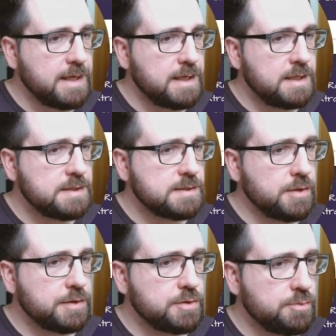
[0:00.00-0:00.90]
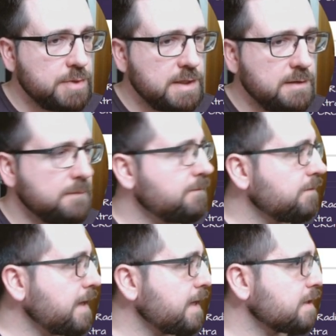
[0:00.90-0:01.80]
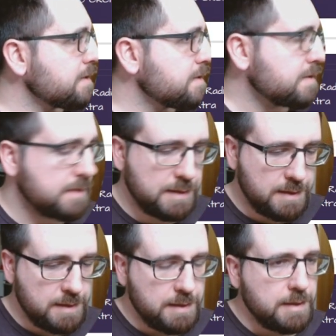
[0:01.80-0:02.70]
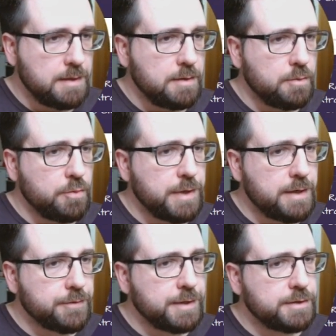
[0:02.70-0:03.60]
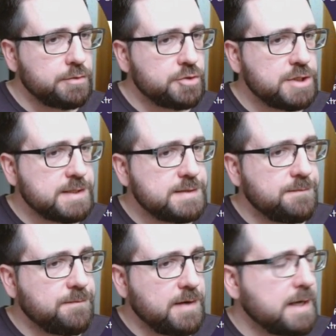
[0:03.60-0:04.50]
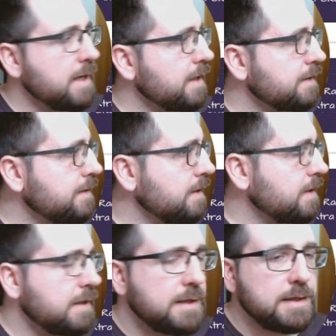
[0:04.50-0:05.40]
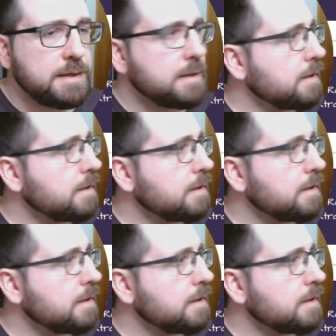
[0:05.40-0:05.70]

is going to be flex. We are going to justify the